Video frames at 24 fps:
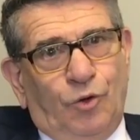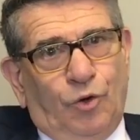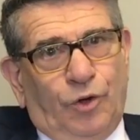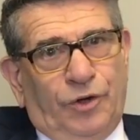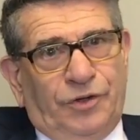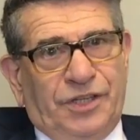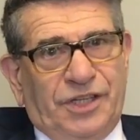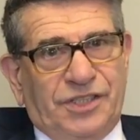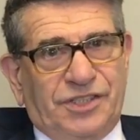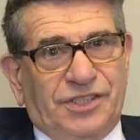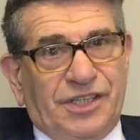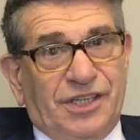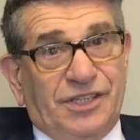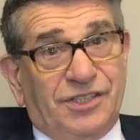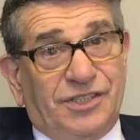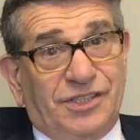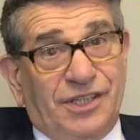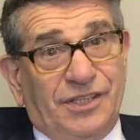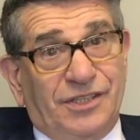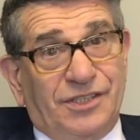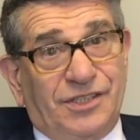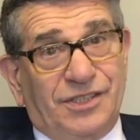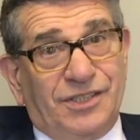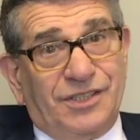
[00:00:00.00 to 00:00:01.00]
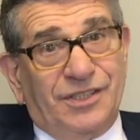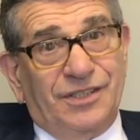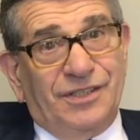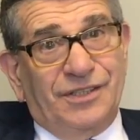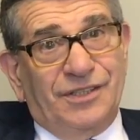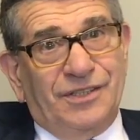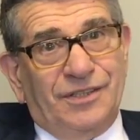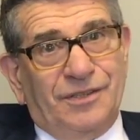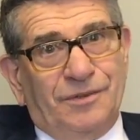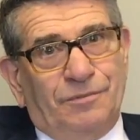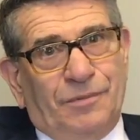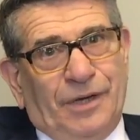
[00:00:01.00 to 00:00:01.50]
or in this instance,
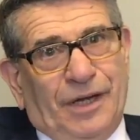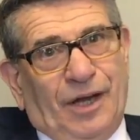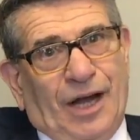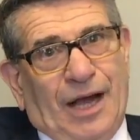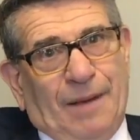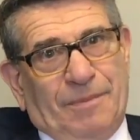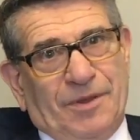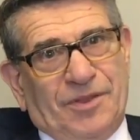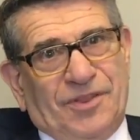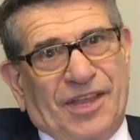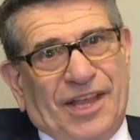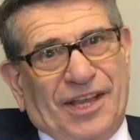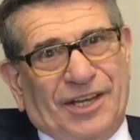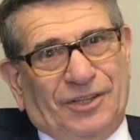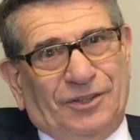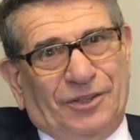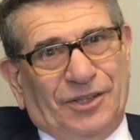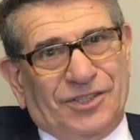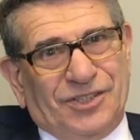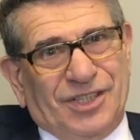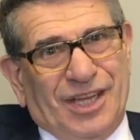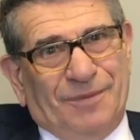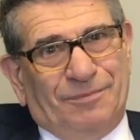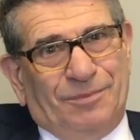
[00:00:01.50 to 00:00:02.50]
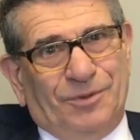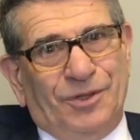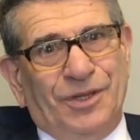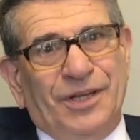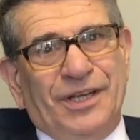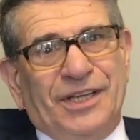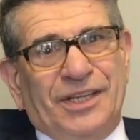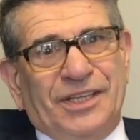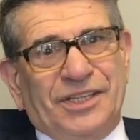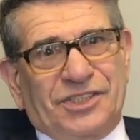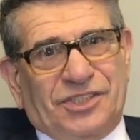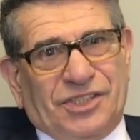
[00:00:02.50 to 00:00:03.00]
my hypothetical example,
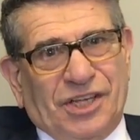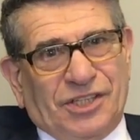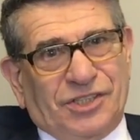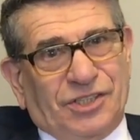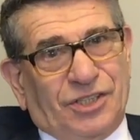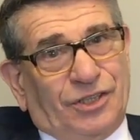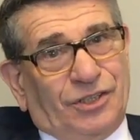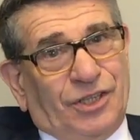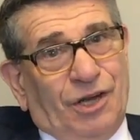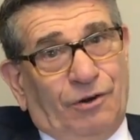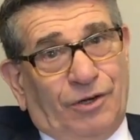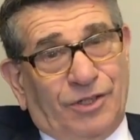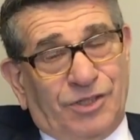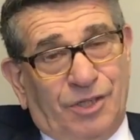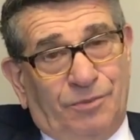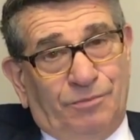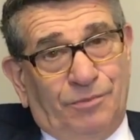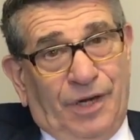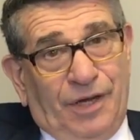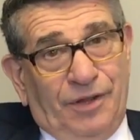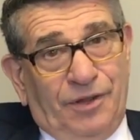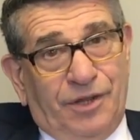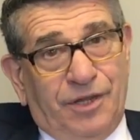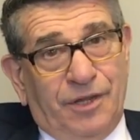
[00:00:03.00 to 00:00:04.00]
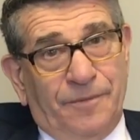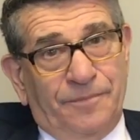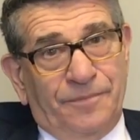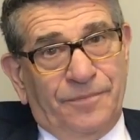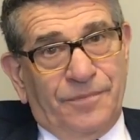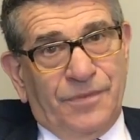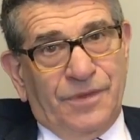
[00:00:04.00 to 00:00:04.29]
$600 a month.